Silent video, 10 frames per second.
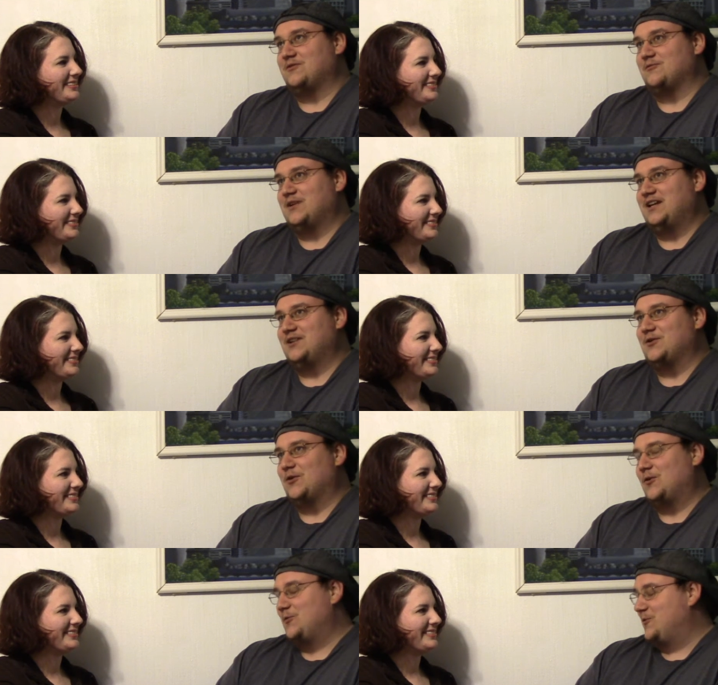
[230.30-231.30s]
Speaker 1: three in
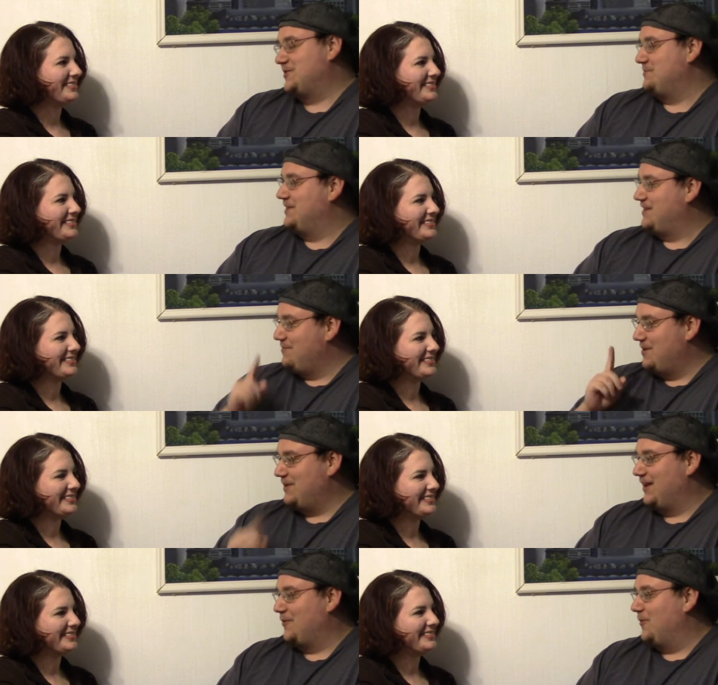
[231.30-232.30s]
total, which means I
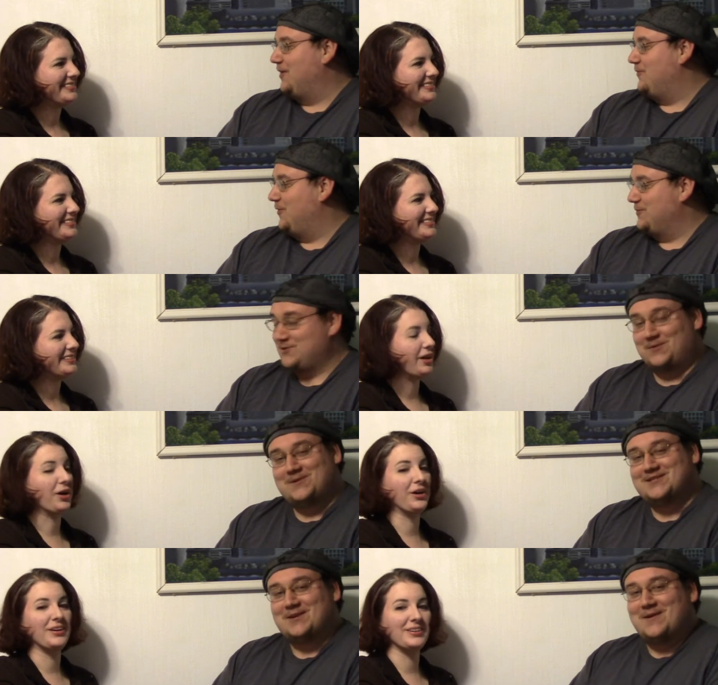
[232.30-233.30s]
might be getting one of those. So
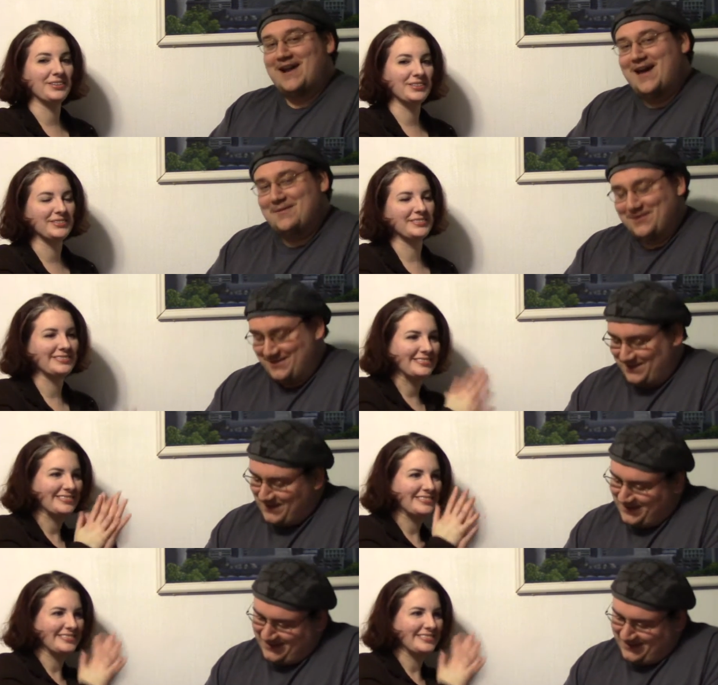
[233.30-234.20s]
we'll oh. see what happens.